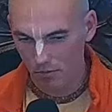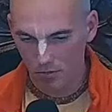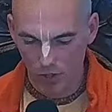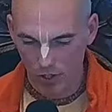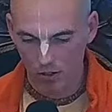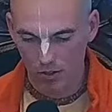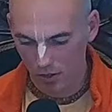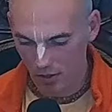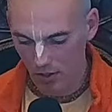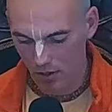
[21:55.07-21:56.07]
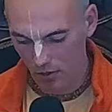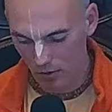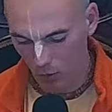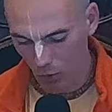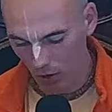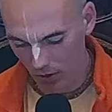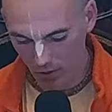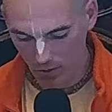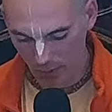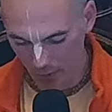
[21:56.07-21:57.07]
reason, the world,
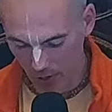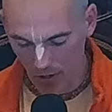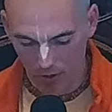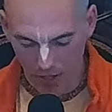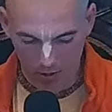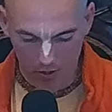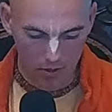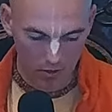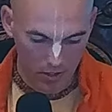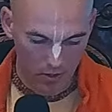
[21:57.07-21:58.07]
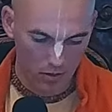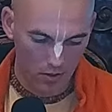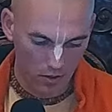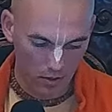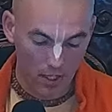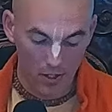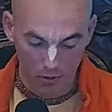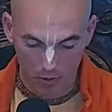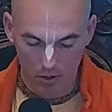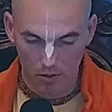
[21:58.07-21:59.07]
this material creation is
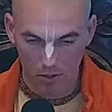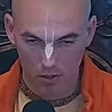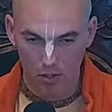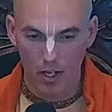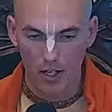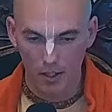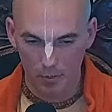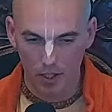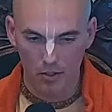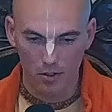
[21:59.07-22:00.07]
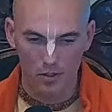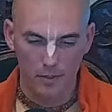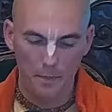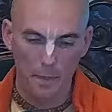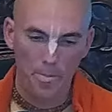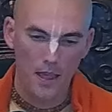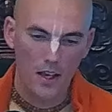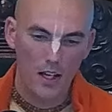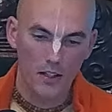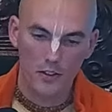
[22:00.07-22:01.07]
created by Krishna.
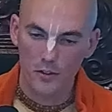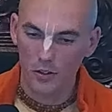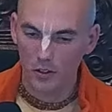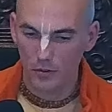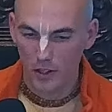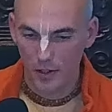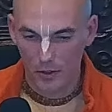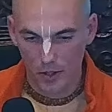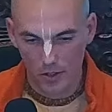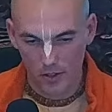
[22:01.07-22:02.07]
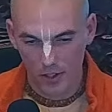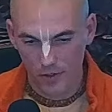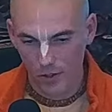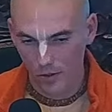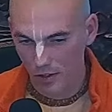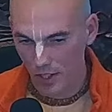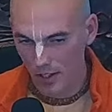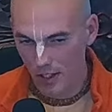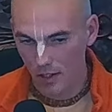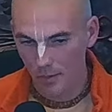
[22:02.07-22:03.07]
And the third question that Vidura is
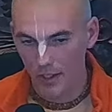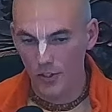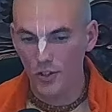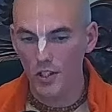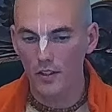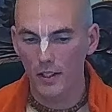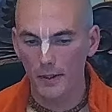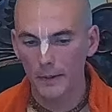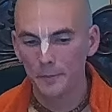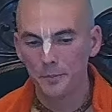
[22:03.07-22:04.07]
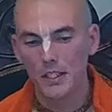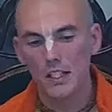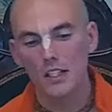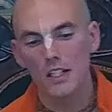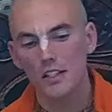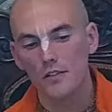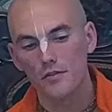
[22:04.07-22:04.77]
asking about the jiva, he says,